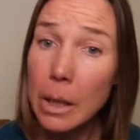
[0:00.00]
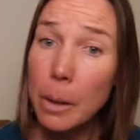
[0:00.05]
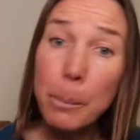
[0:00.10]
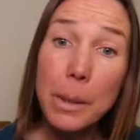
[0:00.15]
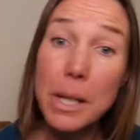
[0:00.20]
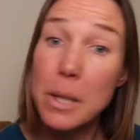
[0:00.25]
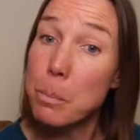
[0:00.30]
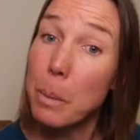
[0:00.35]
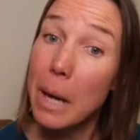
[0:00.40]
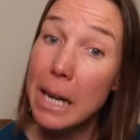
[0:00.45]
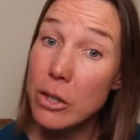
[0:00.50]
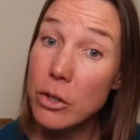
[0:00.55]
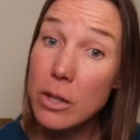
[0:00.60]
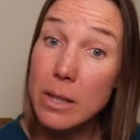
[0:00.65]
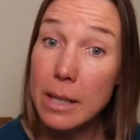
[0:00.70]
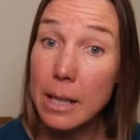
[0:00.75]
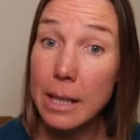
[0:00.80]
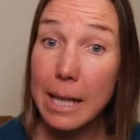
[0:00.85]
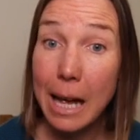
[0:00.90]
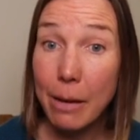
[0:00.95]
Because patients
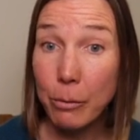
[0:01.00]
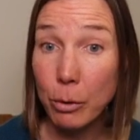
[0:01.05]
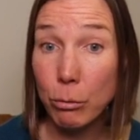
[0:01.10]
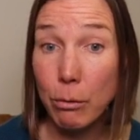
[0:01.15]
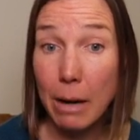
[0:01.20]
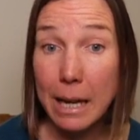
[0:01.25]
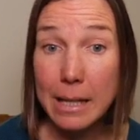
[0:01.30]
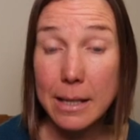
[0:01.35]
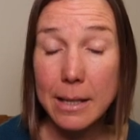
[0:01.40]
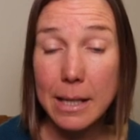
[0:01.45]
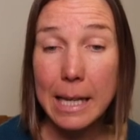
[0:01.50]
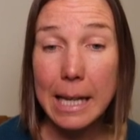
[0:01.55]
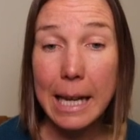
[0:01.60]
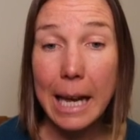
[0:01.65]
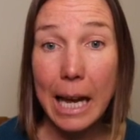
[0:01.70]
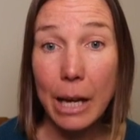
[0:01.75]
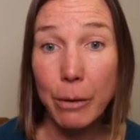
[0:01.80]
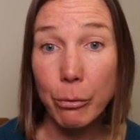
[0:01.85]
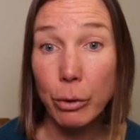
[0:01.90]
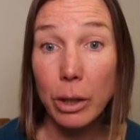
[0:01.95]
can have a raised
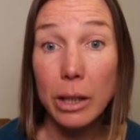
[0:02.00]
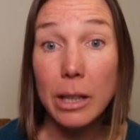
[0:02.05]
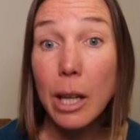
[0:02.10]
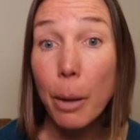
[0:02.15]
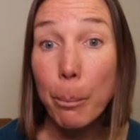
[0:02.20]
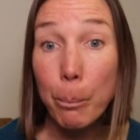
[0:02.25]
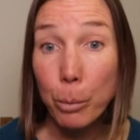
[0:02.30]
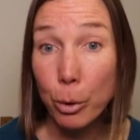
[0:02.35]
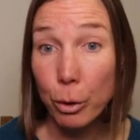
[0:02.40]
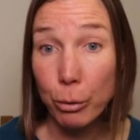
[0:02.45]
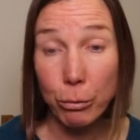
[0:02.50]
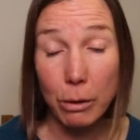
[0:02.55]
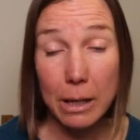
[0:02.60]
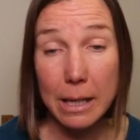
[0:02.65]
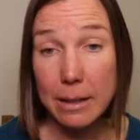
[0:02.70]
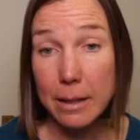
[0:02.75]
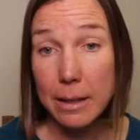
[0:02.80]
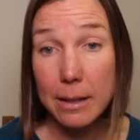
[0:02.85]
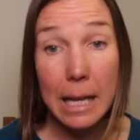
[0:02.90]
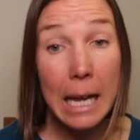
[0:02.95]
CK for a number of
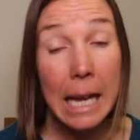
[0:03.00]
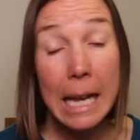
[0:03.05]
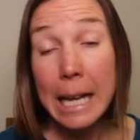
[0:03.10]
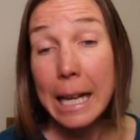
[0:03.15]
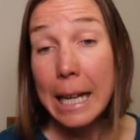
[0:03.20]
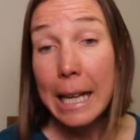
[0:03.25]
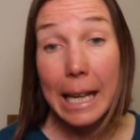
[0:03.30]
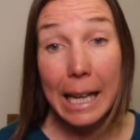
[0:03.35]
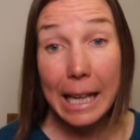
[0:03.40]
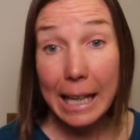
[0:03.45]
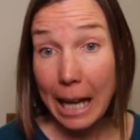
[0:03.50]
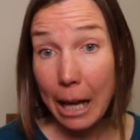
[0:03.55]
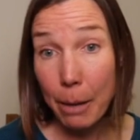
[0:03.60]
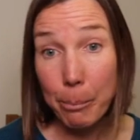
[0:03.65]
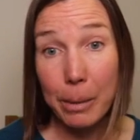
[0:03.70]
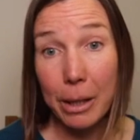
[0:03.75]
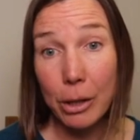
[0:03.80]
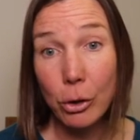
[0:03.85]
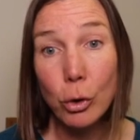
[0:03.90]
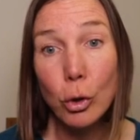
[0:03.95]
reasons. It can
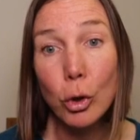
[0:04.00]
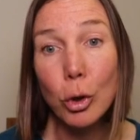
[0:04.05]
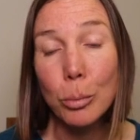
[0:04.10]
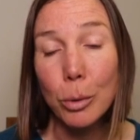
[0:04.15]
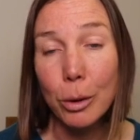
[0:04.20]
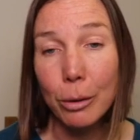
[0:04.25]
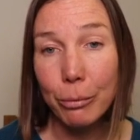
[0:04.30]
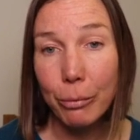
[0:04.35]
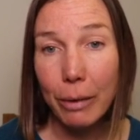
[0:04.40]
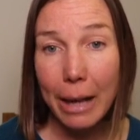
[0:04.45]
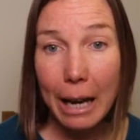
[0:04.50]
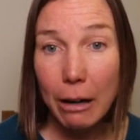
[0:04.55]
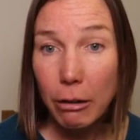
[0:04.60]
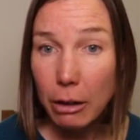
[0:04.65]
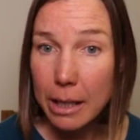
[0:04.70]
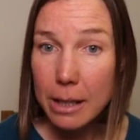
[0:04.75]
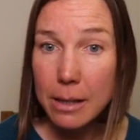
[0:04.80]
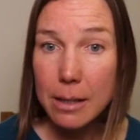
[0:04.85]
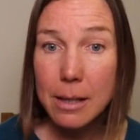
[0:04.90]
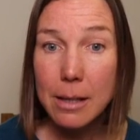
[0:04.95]
be a normal
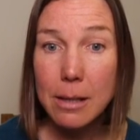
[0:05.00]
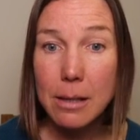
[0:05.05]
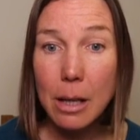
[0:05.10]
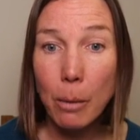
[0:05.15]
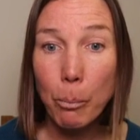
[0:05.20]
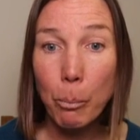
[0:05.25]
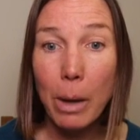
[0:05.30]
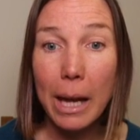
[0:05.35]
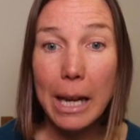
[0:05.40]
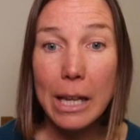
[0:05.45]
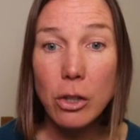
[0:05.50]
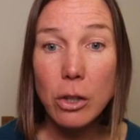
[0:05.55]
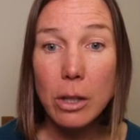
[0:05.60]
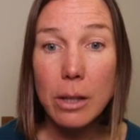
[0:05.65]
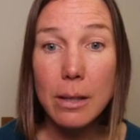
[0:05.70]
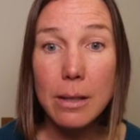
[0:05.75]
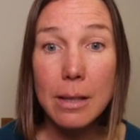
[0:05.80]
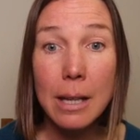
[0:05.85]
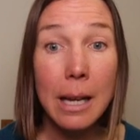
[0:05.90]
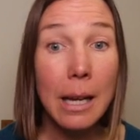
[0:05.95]
variant in some
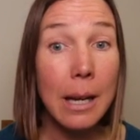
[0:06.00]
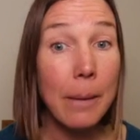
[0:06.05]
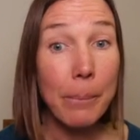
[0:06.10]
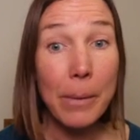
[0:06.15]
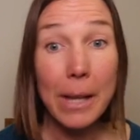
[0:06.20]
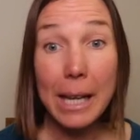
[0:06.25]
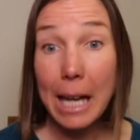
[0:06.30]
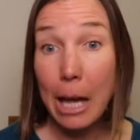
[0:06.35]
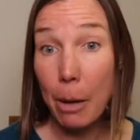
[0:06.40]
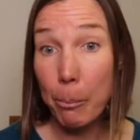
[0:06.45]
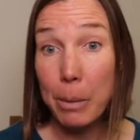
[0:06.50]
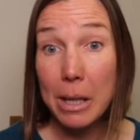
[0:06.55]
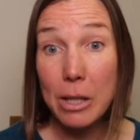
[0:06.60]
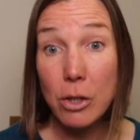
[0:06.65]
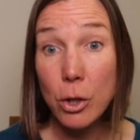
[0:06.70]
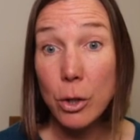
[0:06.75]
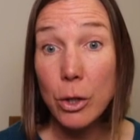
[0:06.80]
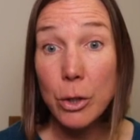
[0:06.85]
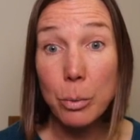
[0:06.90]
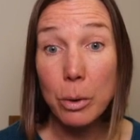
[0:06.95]
patients, can be
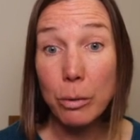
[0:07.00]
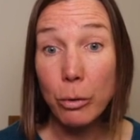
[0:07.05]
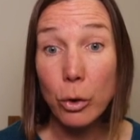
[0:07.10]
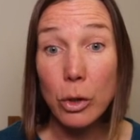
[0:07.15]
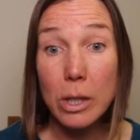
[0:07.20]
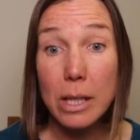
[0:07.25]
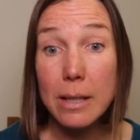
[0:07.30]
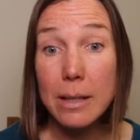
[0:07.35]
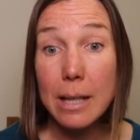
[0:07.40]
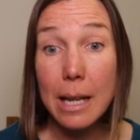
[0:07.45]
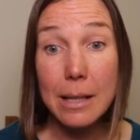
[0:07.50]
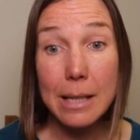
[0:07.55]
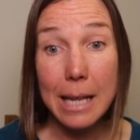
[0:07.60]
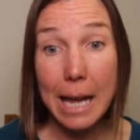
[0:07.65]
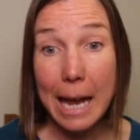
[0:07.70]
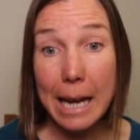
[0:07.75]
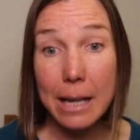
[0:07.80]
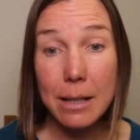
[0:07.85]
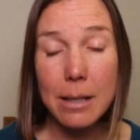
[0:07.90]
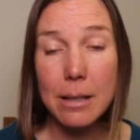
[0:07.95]
due, as we've already said, to
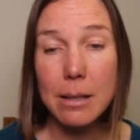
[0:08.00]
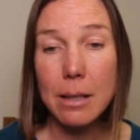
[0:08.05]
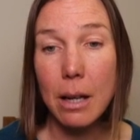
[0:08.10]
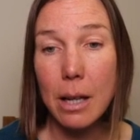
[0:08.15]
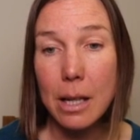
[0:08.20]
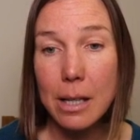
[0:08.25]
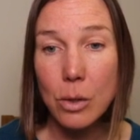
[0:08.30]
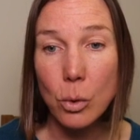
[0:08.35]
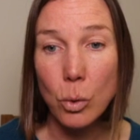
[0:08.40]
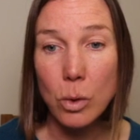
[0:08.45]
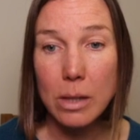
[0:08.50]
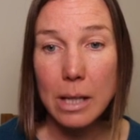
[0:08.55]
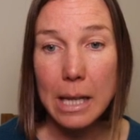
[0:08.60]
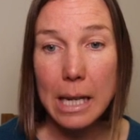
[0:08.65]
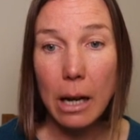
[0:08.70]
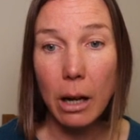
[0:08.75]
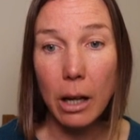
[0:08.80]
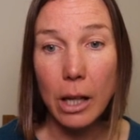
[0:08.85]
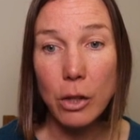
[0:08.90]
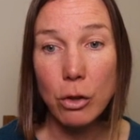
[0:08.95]
exercise or
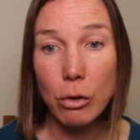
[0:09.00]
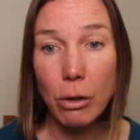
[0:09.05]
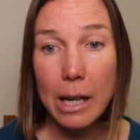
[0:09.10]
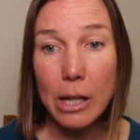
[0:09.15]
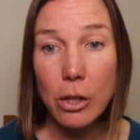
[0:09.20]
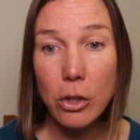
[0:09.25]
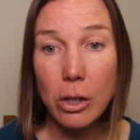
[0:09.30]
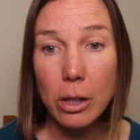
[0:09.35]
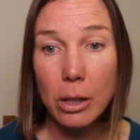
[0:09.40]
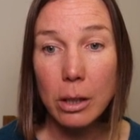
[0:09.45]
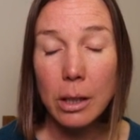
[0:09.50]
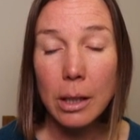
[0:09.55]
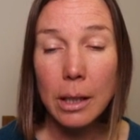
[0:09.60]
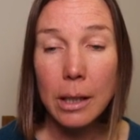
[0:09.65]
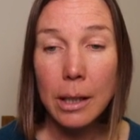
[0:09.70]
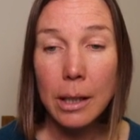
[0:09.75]
dehydration,